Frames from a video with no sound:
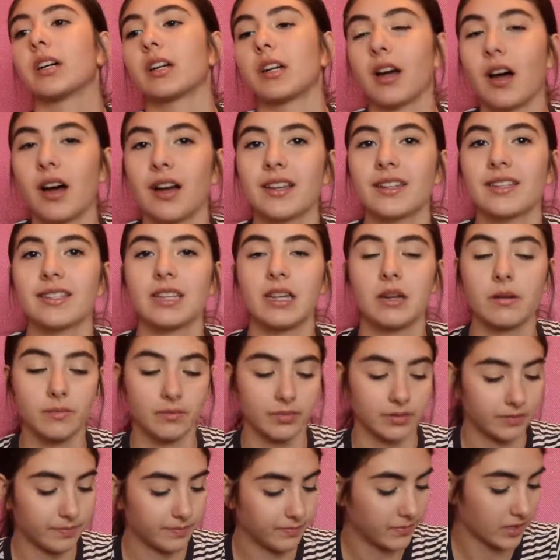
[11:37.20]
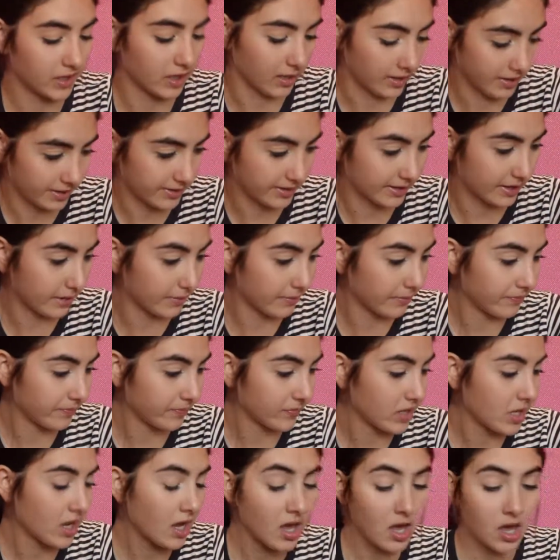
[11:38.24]
gotta snap, gotta snap.
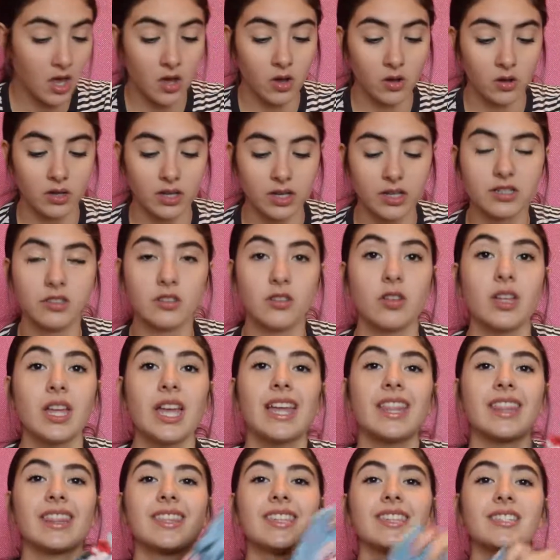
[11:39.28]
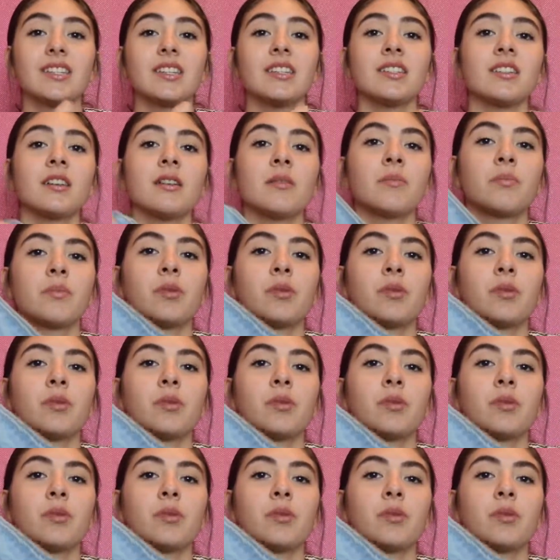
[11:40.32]
Okay, so this is a